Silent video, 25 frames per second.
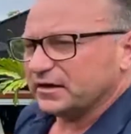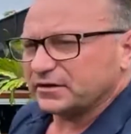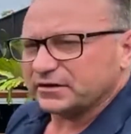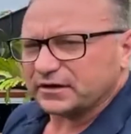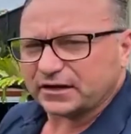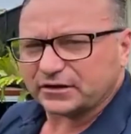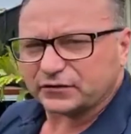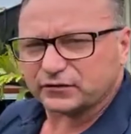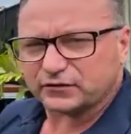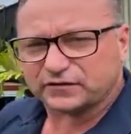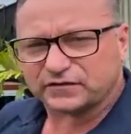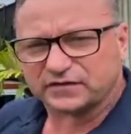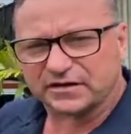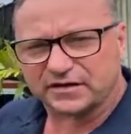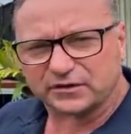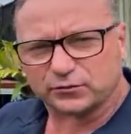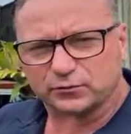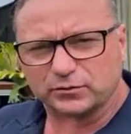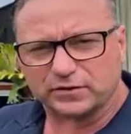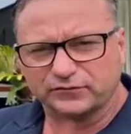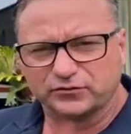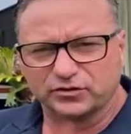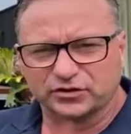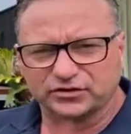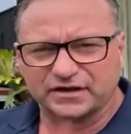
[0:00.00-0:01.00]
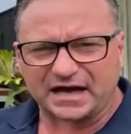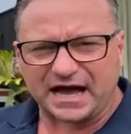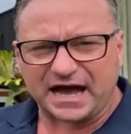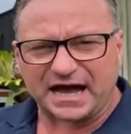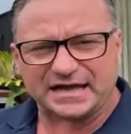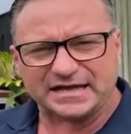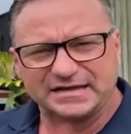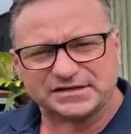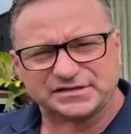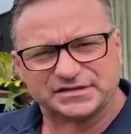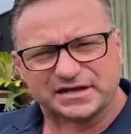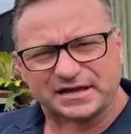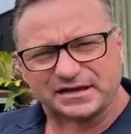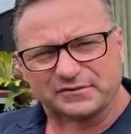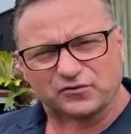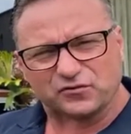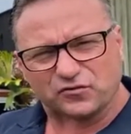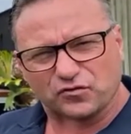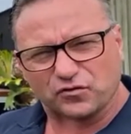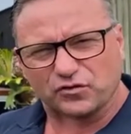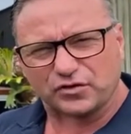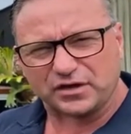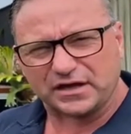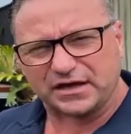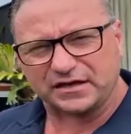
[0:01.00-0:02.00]
Now you'll see that we've got the 18
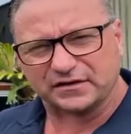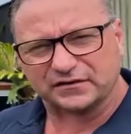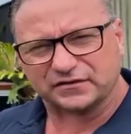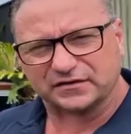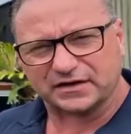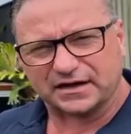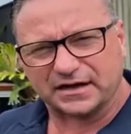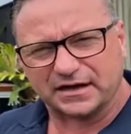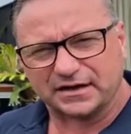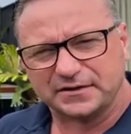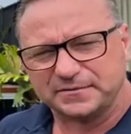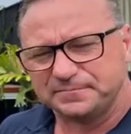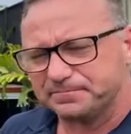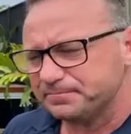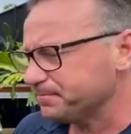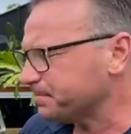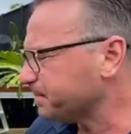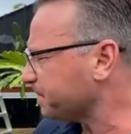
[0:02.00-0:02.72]
crew here today.